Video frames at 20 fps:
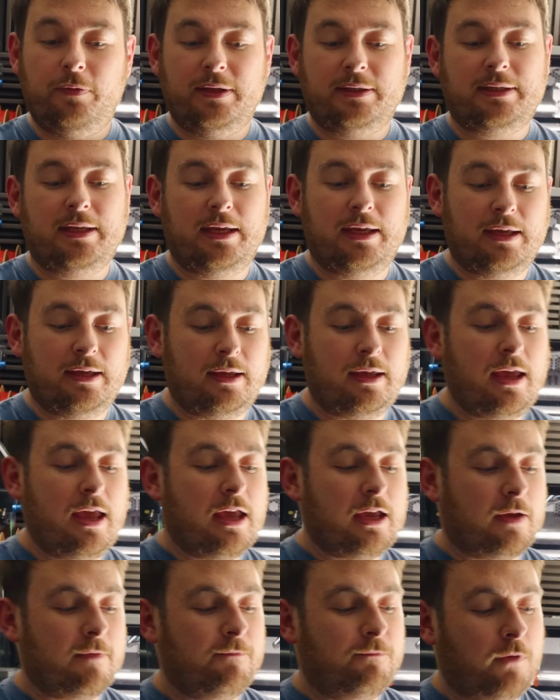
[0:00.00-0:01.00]
this here
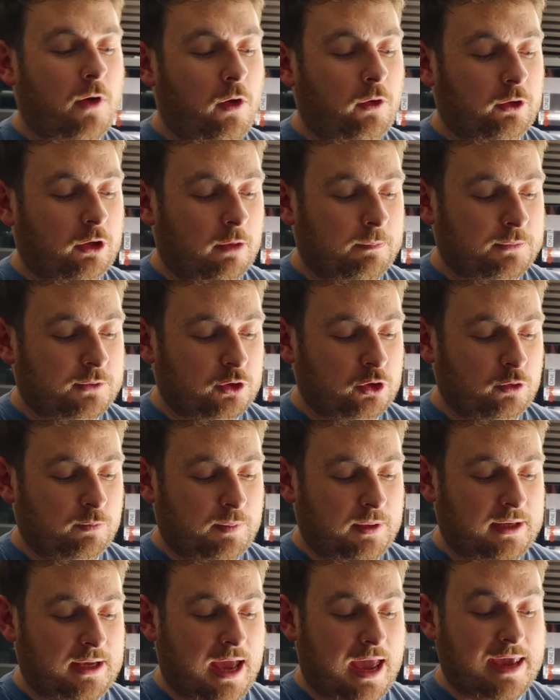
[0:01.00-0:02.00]
can fold up to
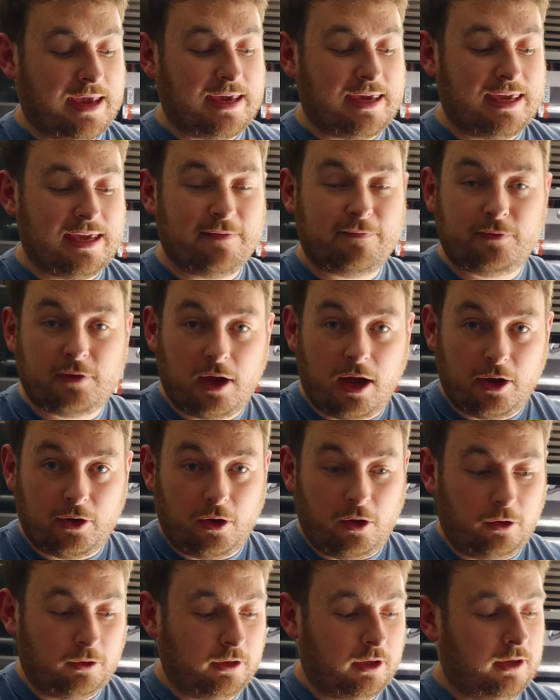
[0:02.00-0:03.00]
be a gift card
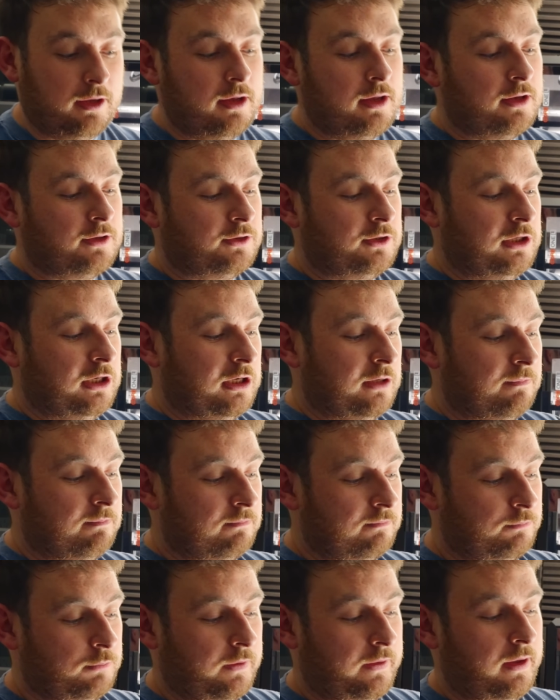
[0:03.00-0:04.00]
holder. So you can
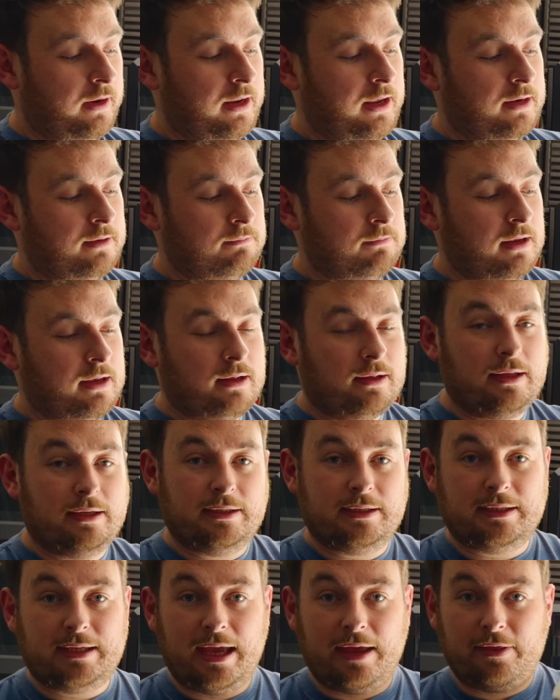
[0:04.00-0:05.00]
put that in, click it
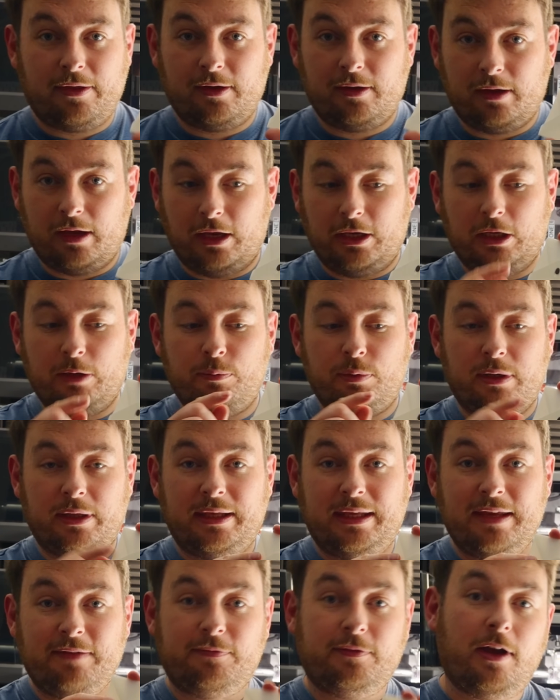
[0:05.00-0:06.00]
together, and you can put a
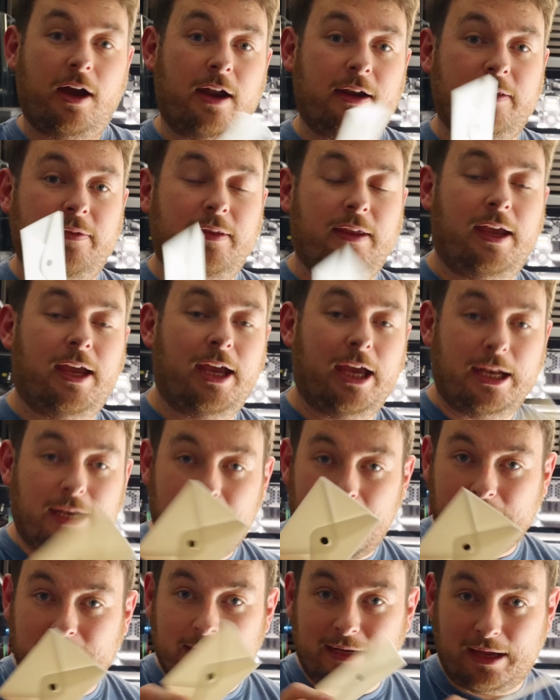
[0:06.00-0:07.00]
gift card in there and
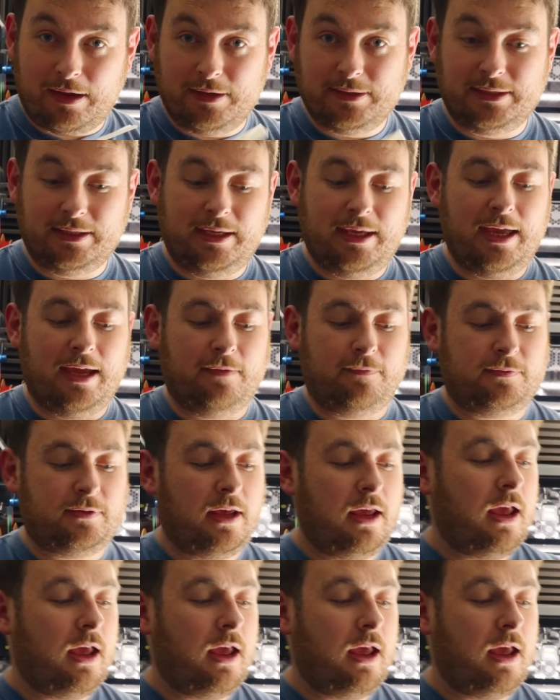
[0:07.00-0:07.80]
hand it out as a gift.